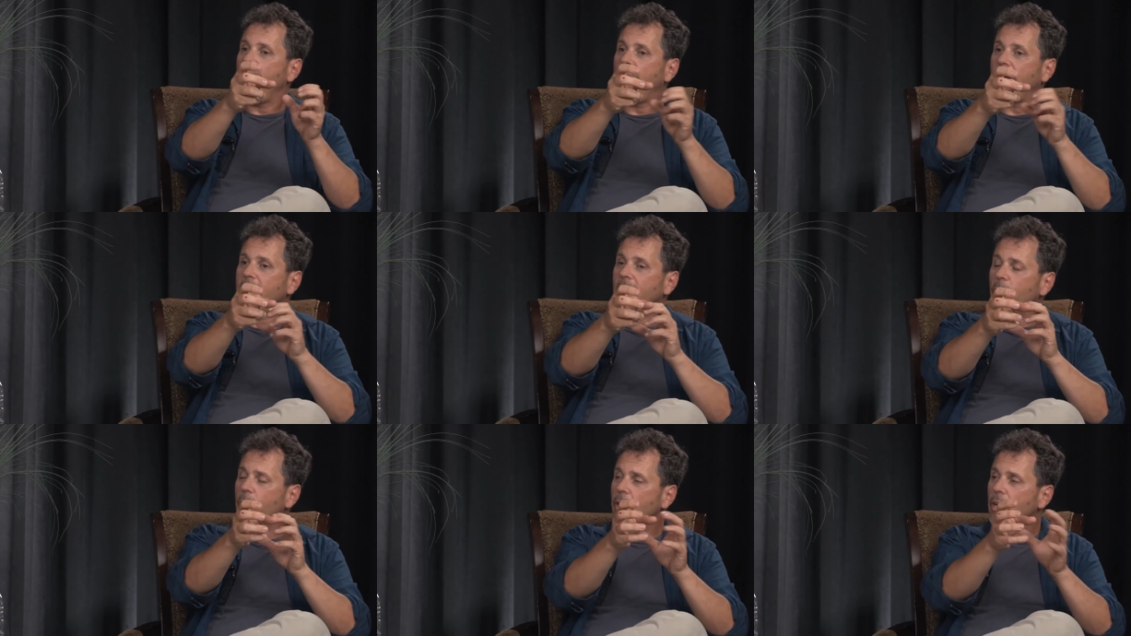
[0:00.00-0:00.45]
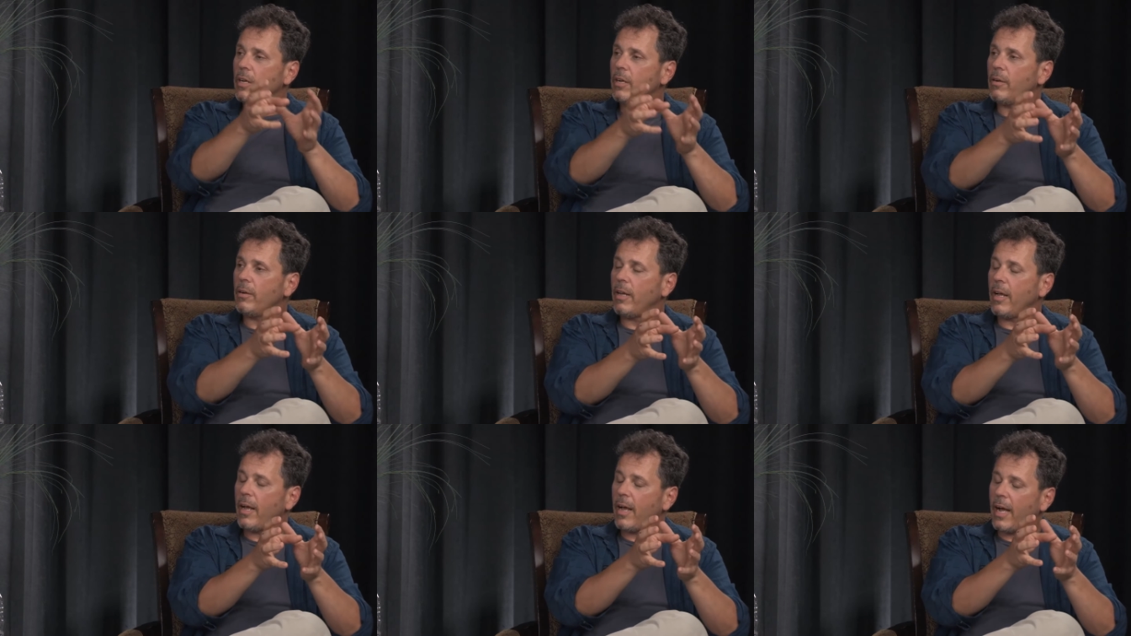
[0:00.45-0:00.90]
and then we
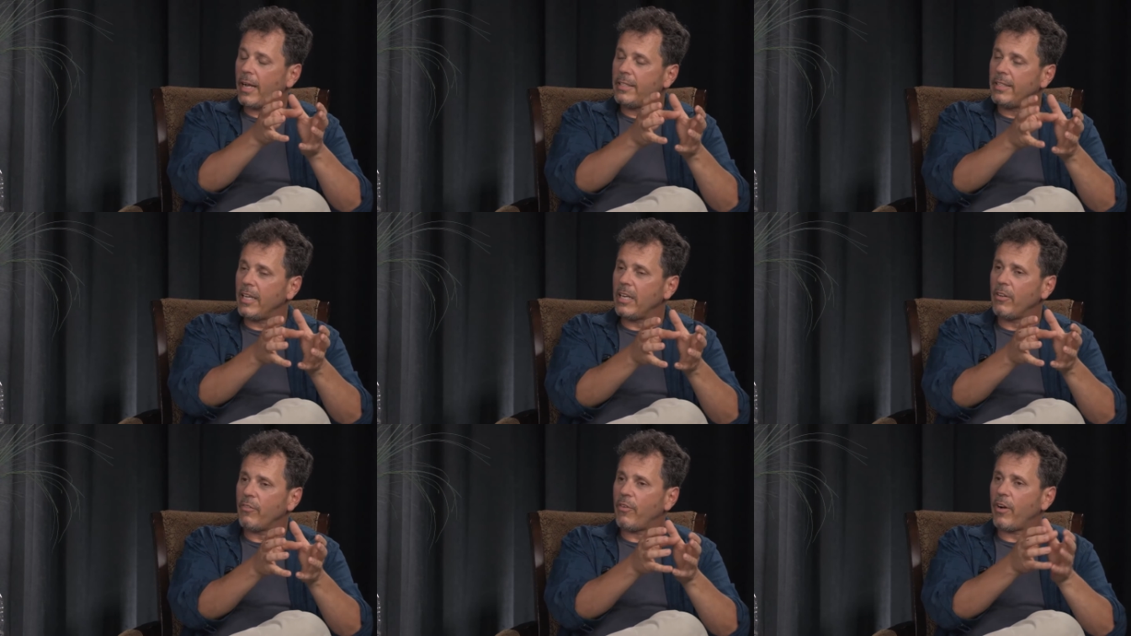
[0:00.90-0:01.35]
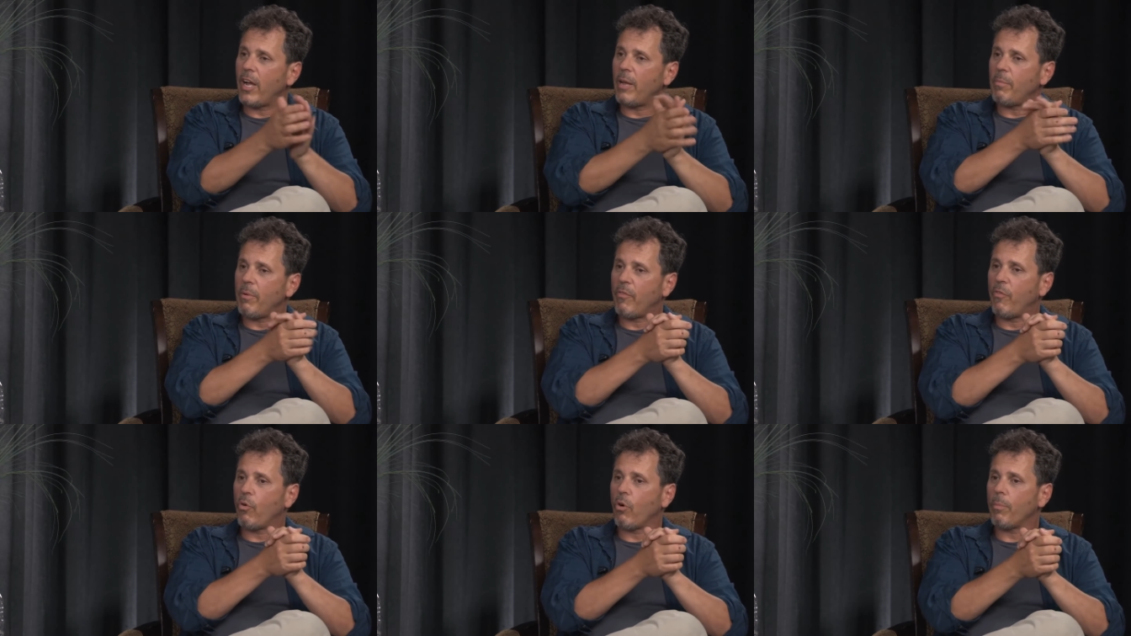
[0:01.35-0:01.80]
can identify
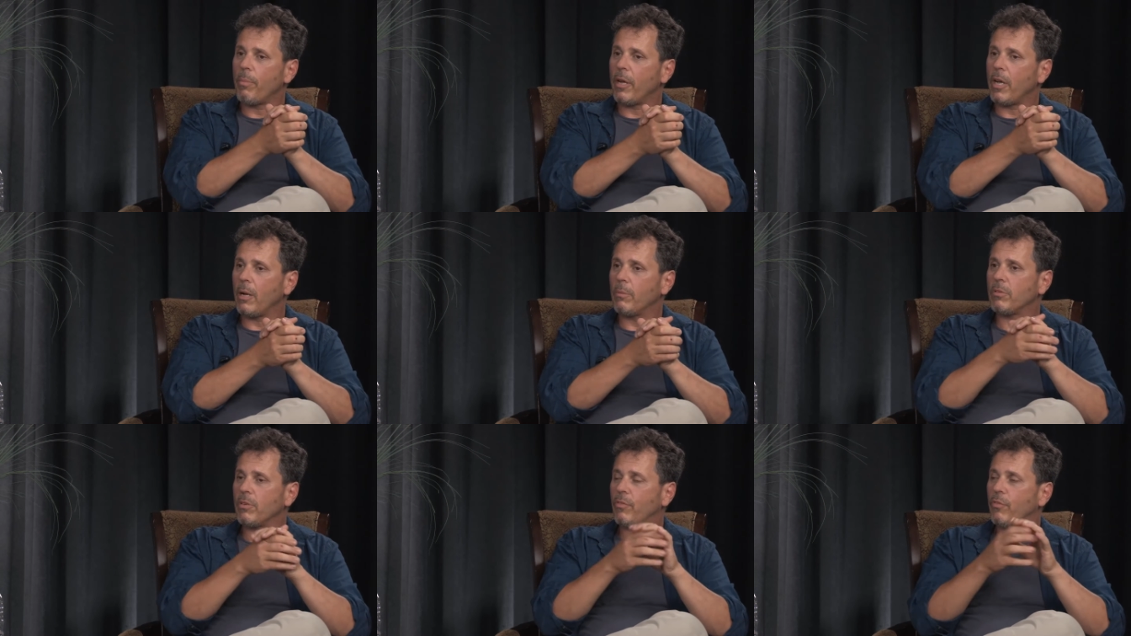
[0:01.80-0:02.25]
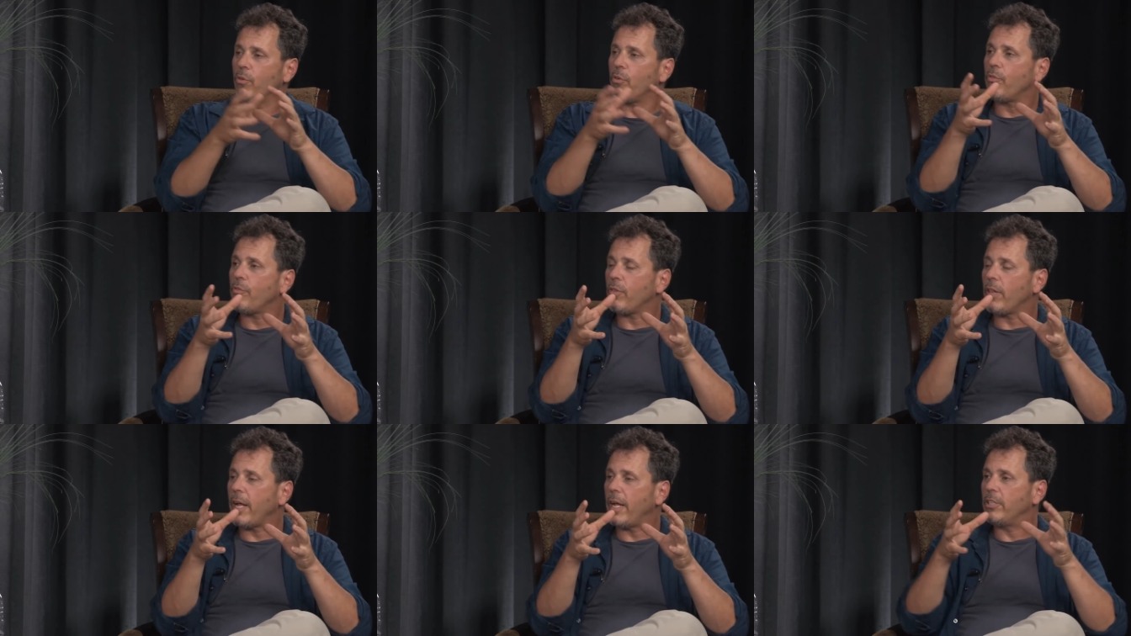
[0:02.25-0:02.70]
it before it becomes a
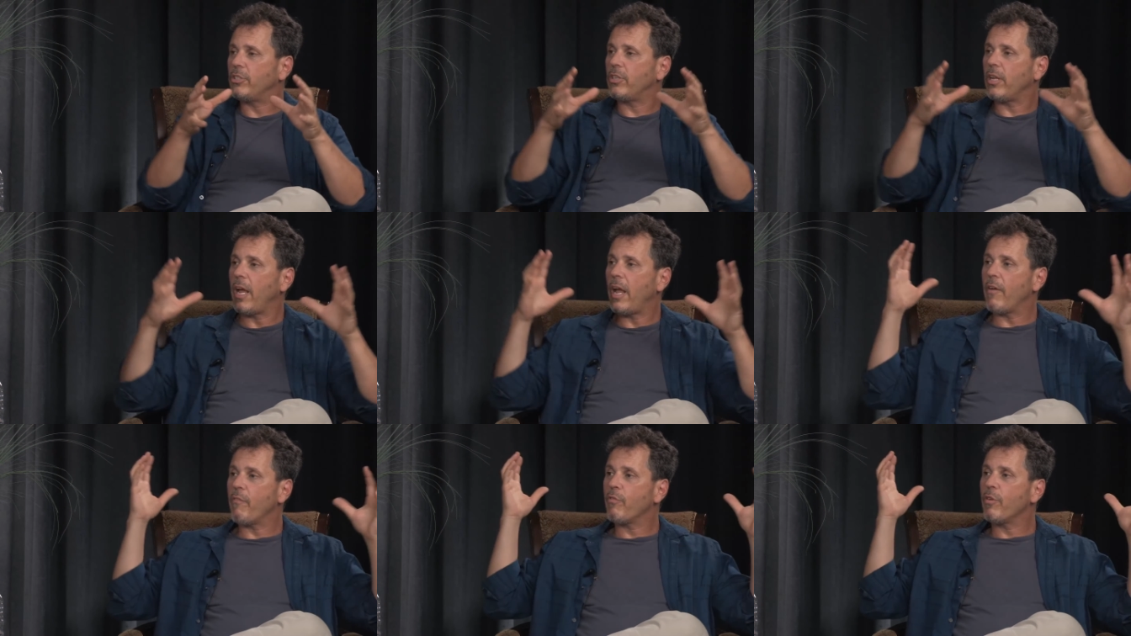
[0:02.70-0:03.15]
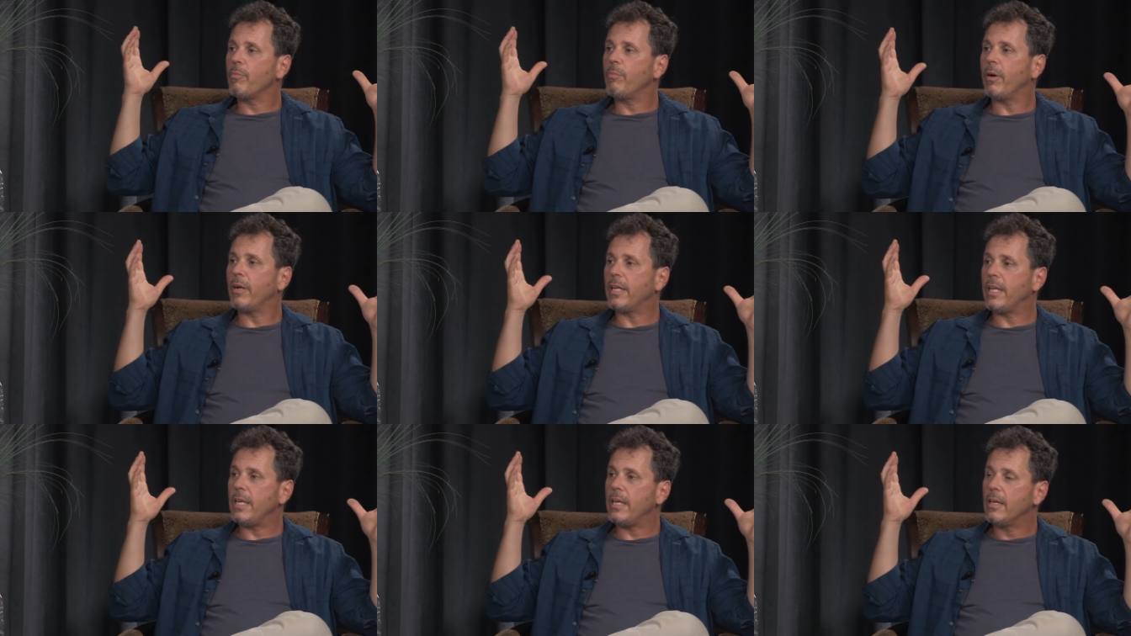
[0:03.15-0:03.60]
full-fledged
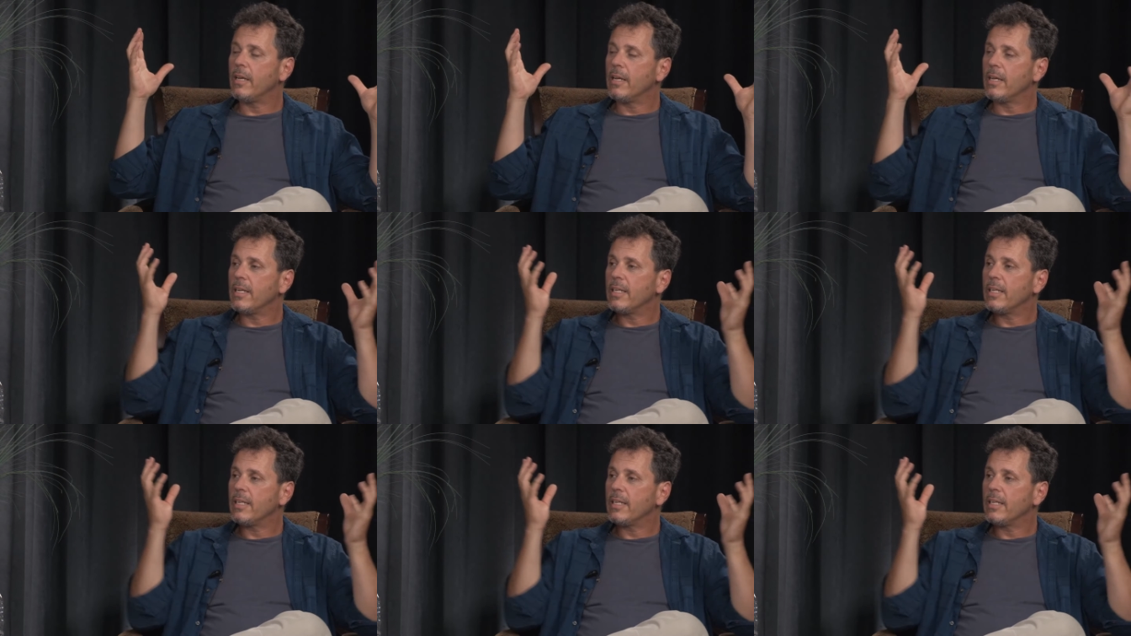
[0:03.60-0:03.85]
everybody